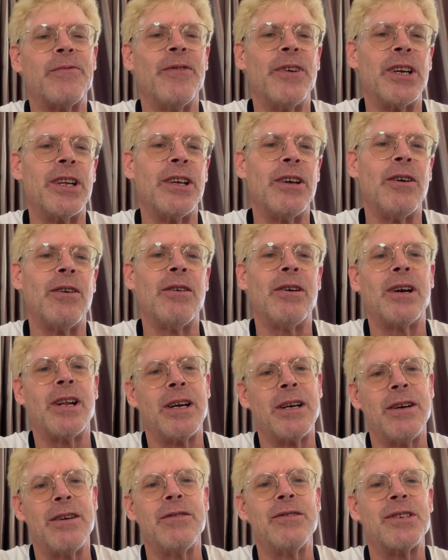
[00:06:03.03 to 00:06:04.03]
video, and
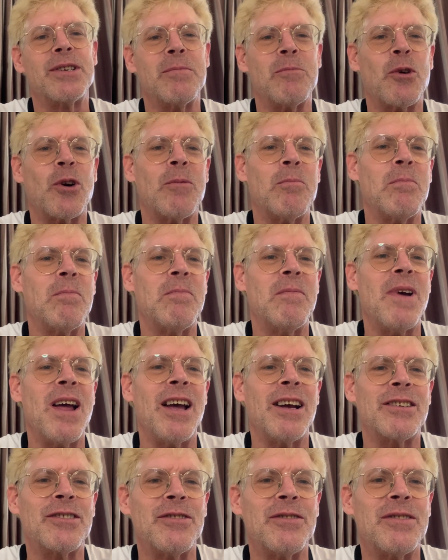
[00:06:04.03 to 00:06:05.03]
then do some more
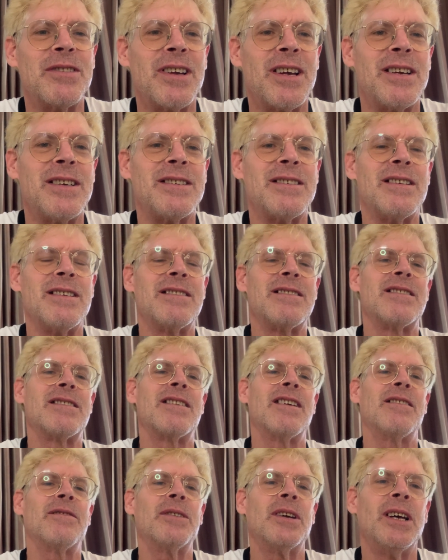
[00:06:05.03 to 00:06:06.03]
exercising and
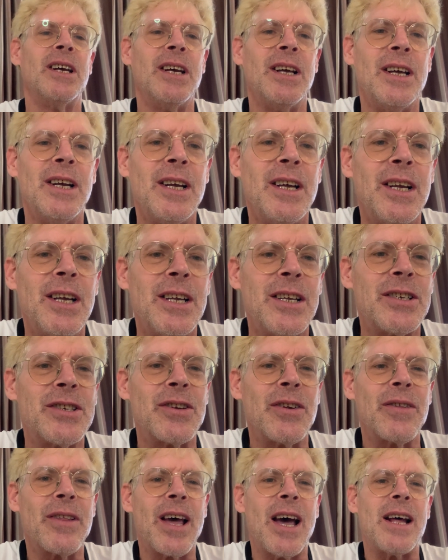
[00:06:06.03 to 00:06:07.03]
stuff.
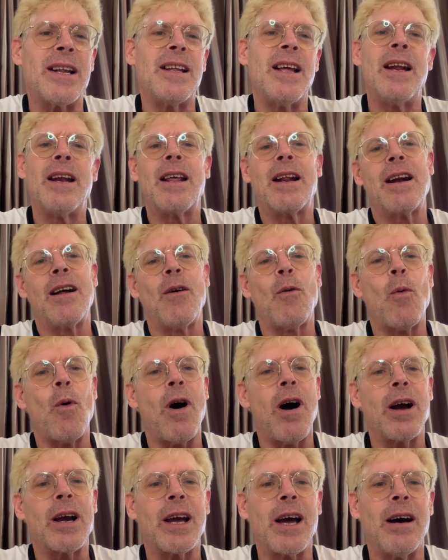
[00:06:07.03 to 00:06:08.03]
So that, and then I'll
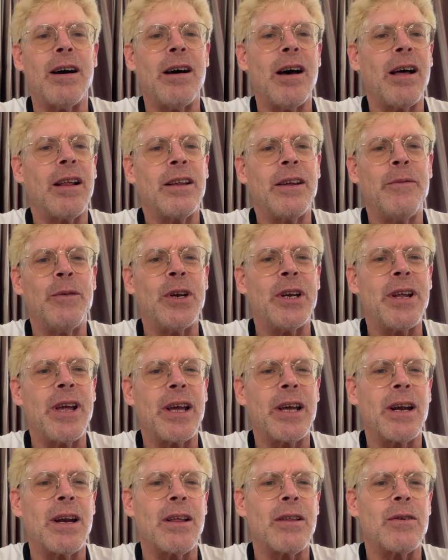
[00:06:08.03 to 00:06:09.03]
walk out. I'll even
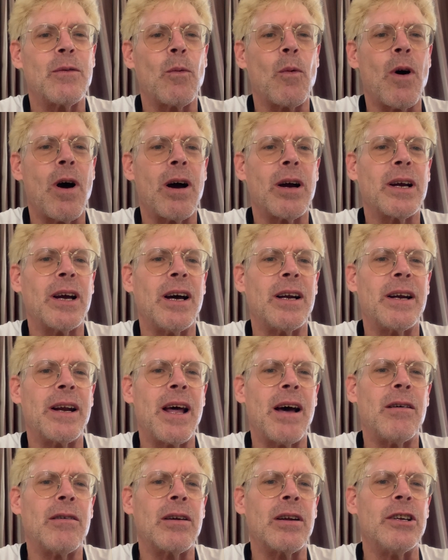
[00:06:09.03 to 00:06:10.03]
take another walk out
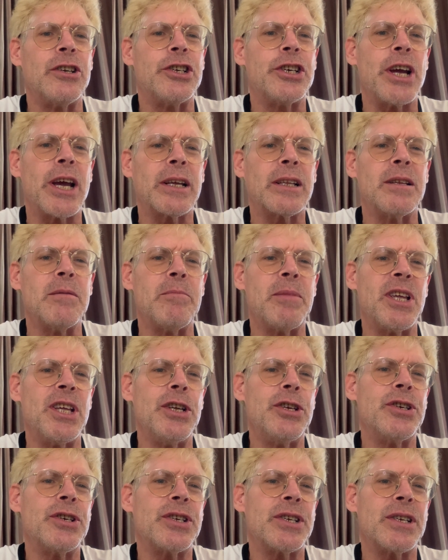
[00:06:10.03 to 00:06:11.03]
down and check the
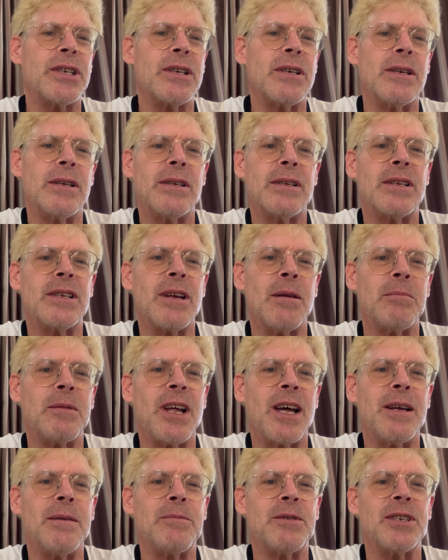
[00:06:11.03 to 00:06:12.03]
beach
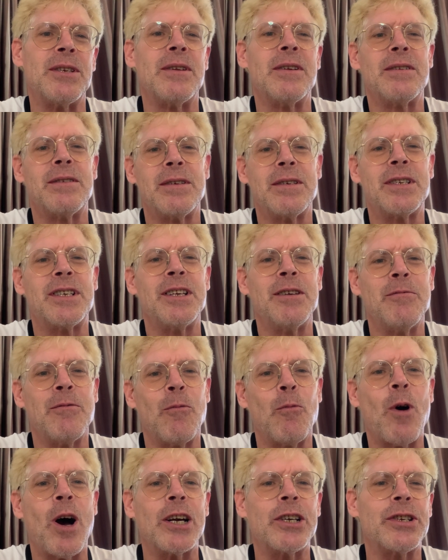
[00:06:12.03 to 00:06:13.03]
sometimes and
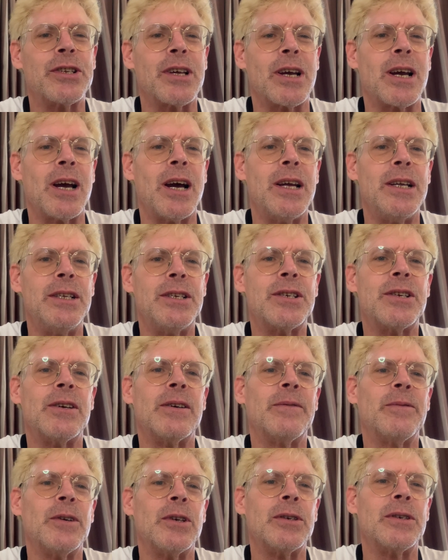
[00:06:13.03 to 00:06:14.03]
watch the kite
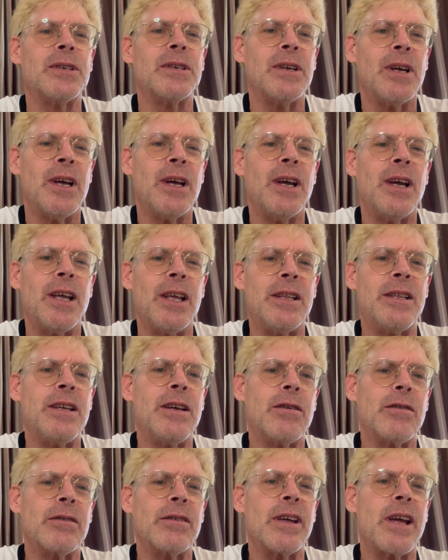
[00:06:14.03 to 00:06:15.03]
surfers in
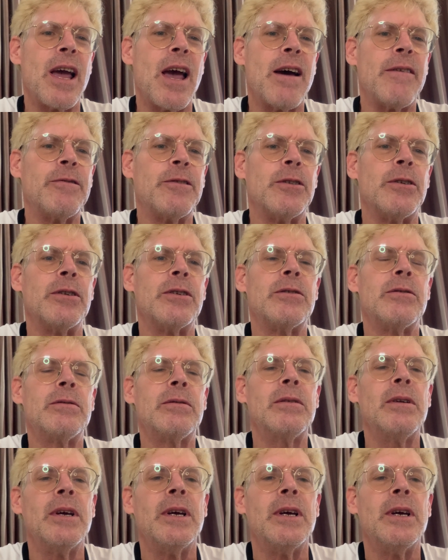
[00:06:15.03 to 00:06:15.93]
the early afternoon.